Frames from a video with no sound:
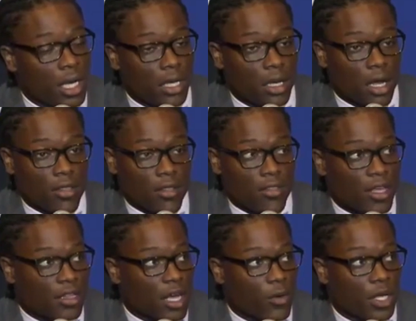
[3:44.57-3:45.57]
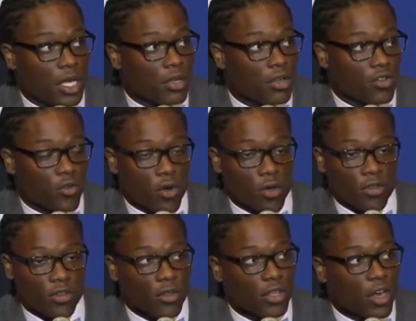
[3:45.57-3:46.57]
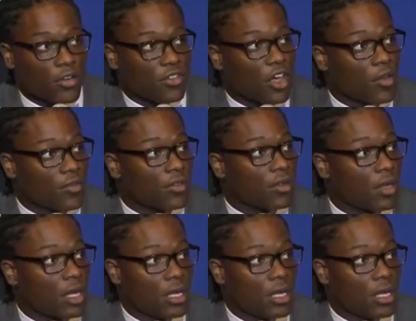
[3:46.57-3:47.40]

And the thing that we can control is only ourselves.